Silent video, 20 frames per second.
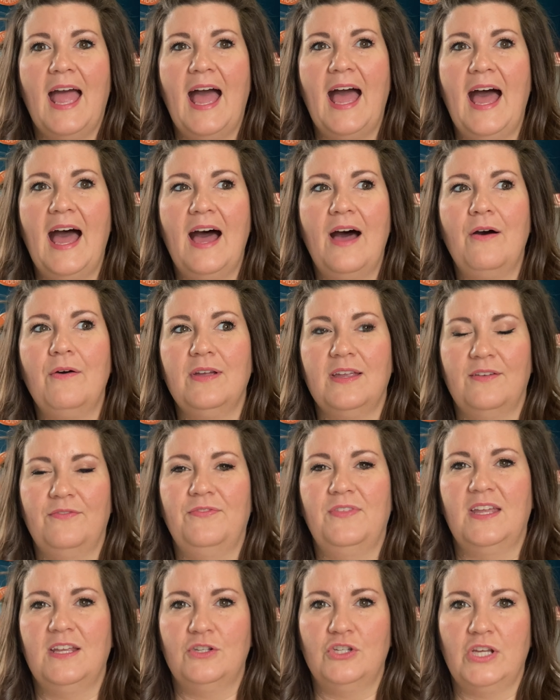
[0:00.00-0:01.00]
How, if
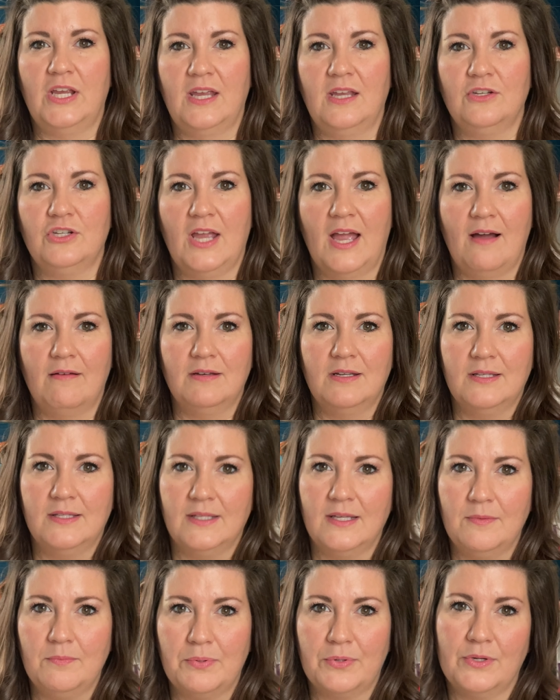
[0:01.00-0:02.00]
they change, how does
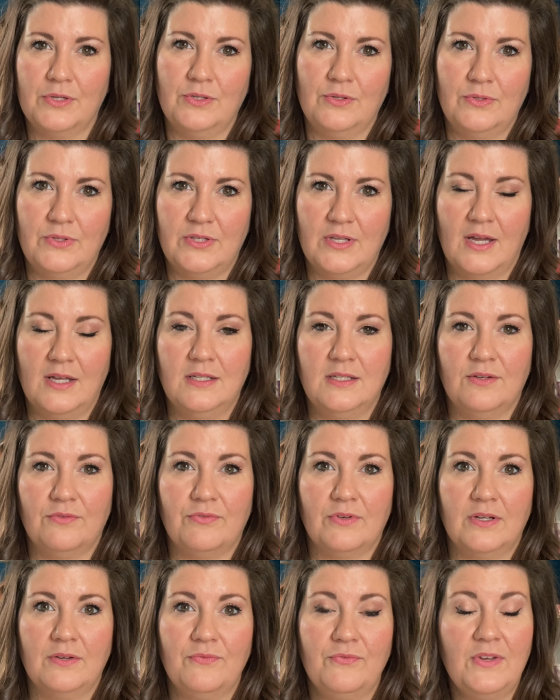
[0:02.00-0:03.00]
it produce a
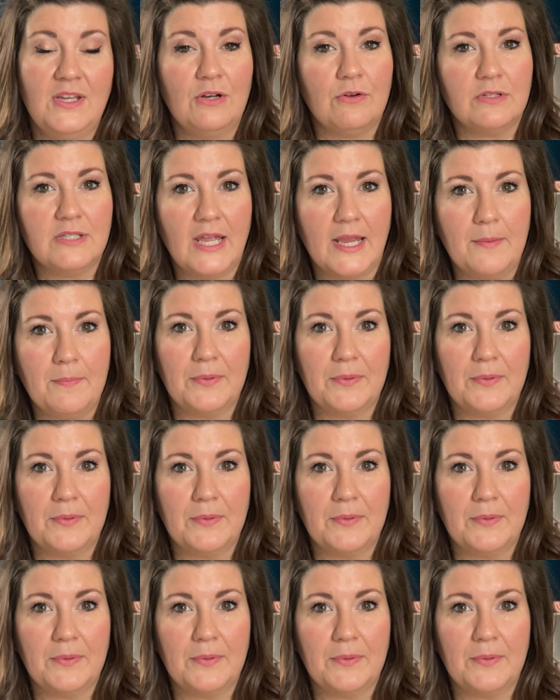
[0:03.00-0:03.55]
different phenotype,